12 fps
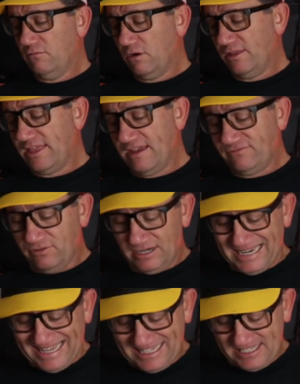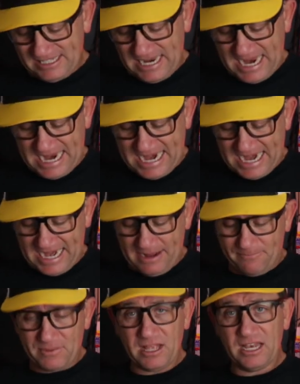Right, they've released a